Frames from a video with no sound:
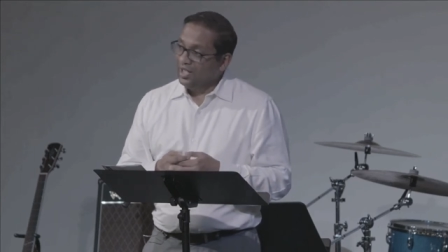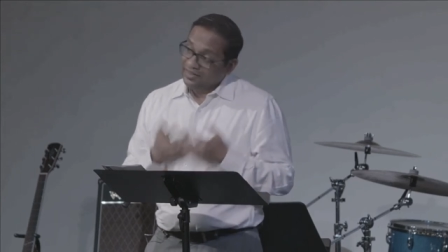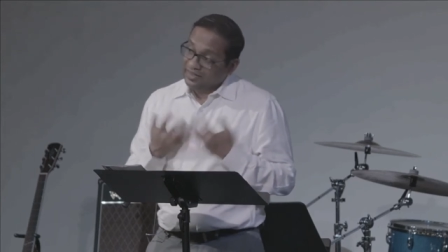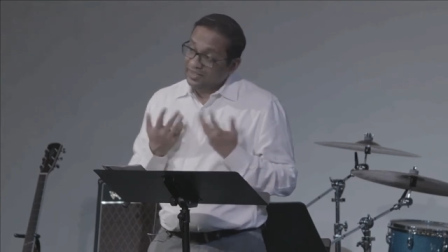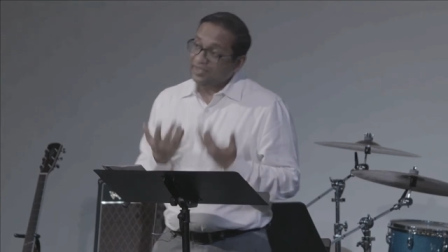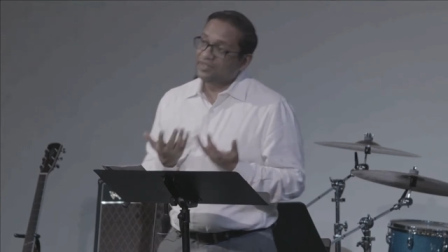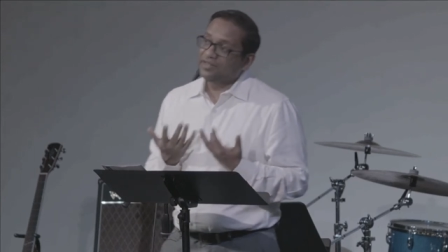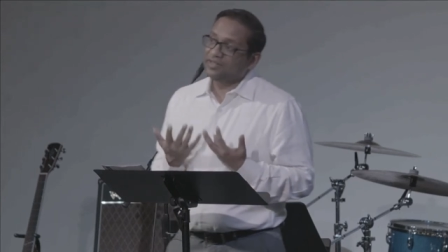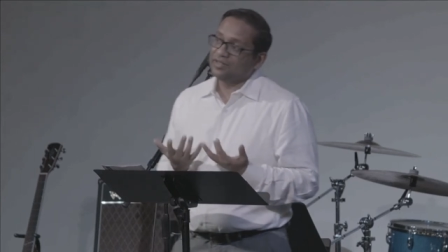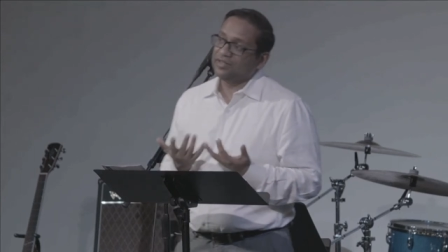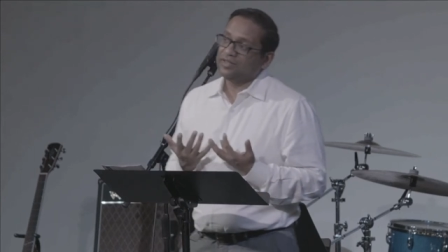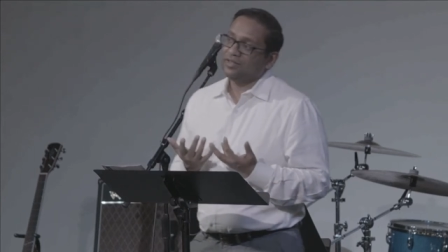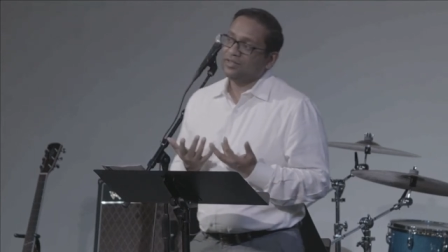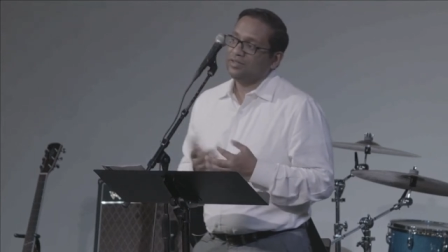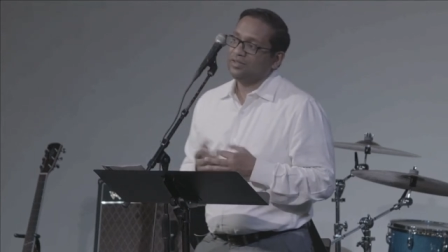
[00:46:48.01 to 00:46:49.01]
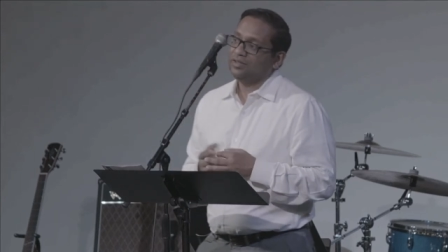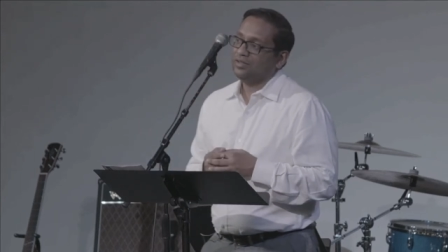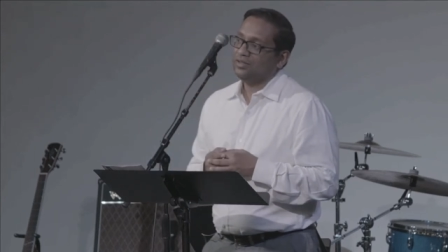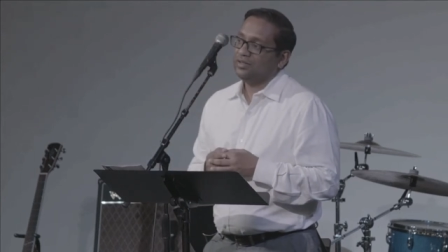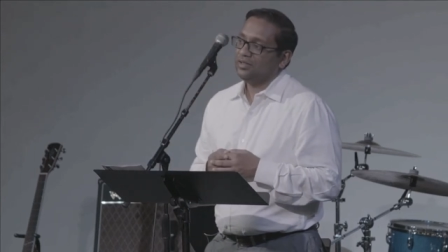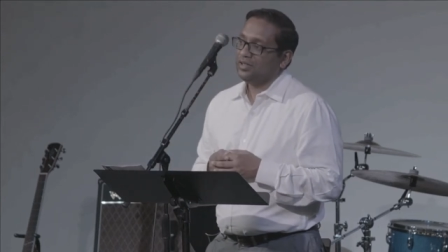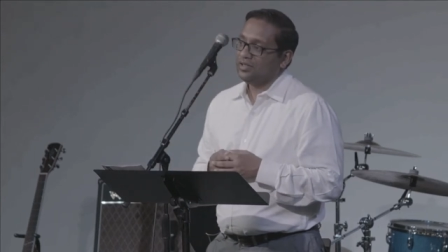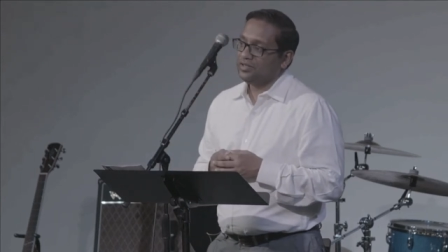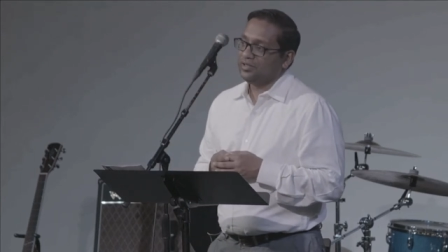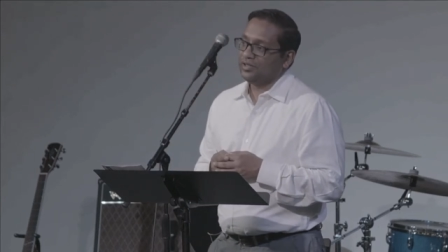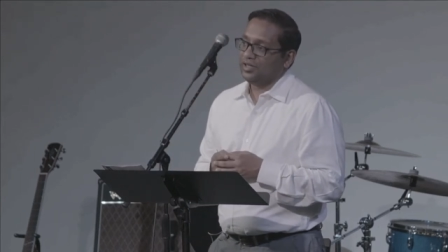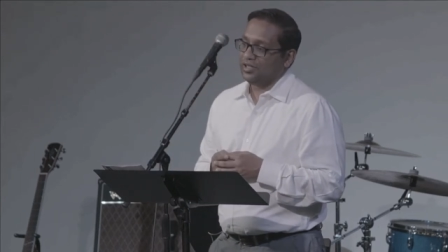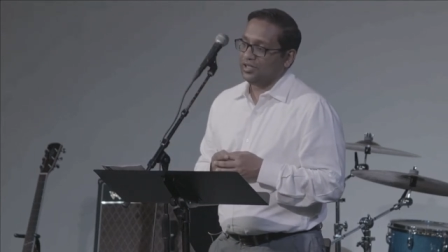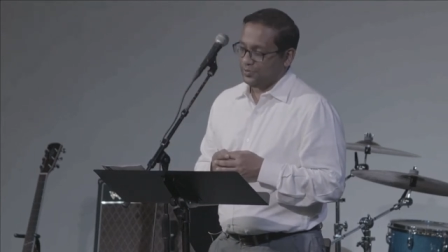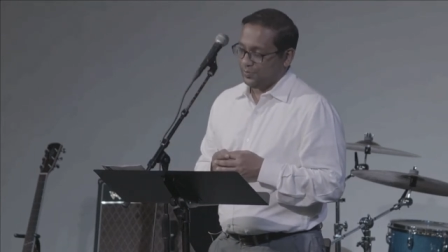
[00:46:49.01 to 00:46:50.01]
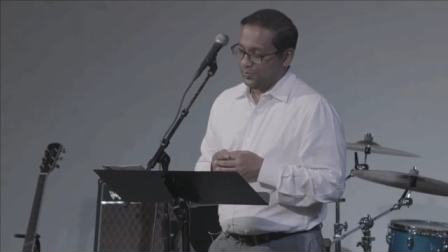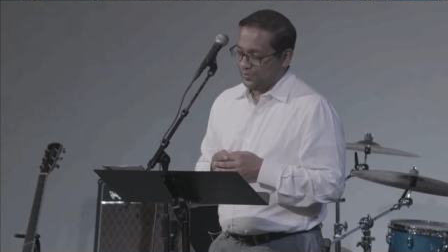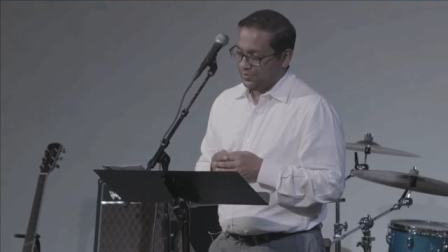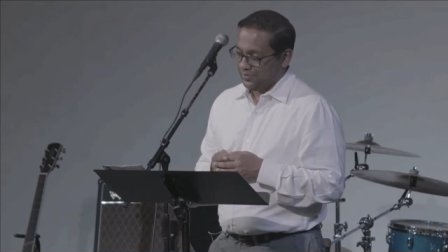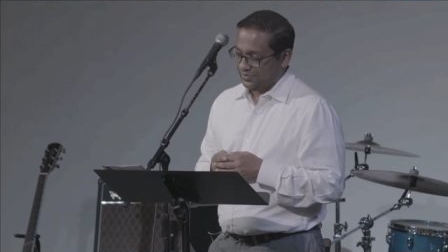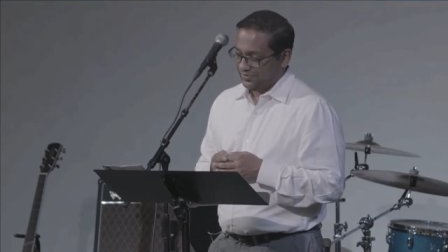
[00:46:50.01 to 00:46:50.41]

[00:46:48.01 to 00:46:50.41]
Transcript: This is the gospel.